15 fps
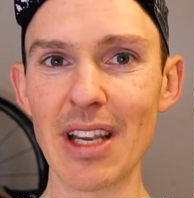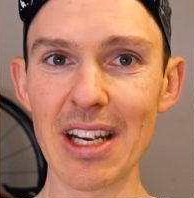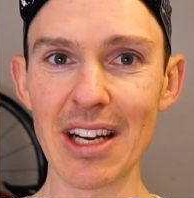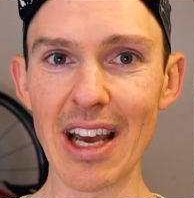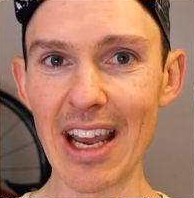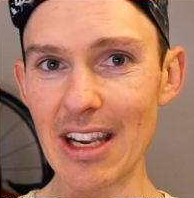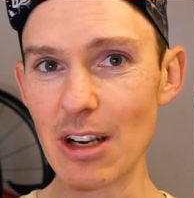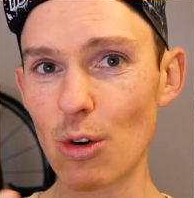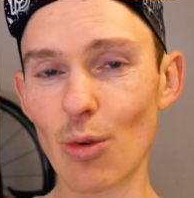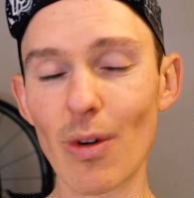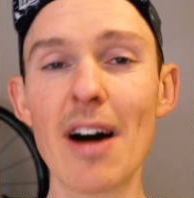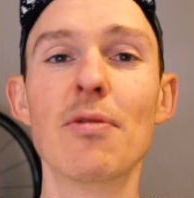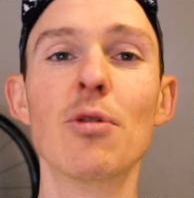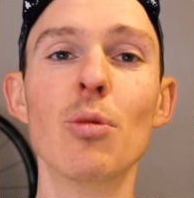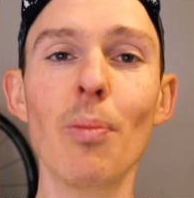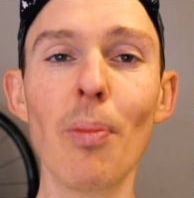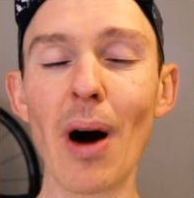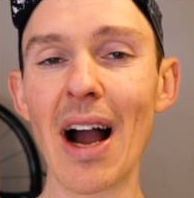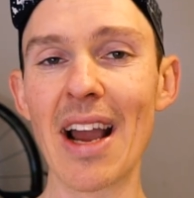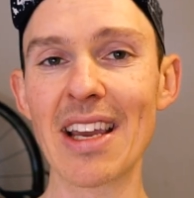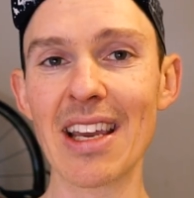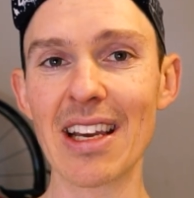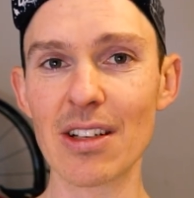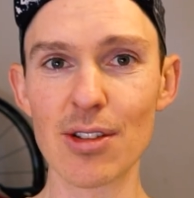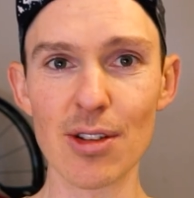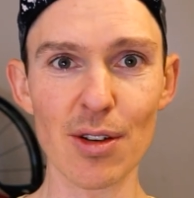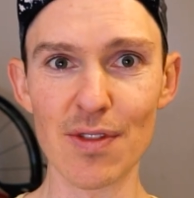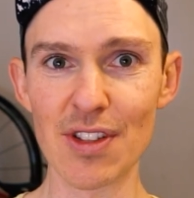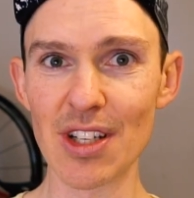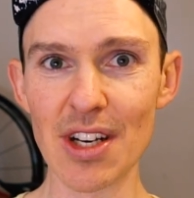in a gravel biking sort
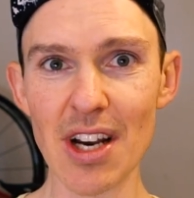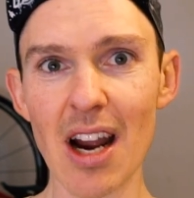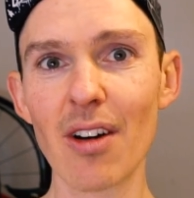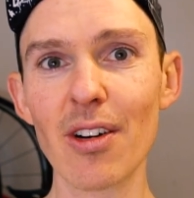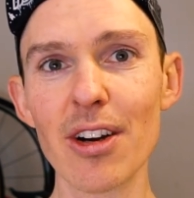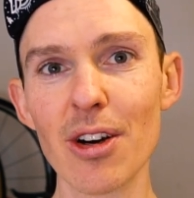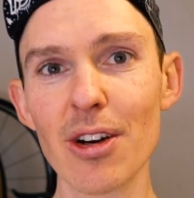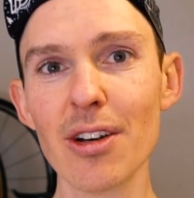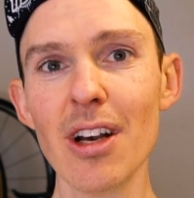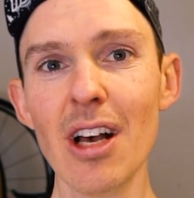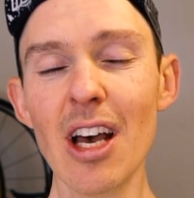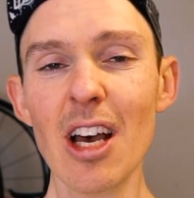of scenario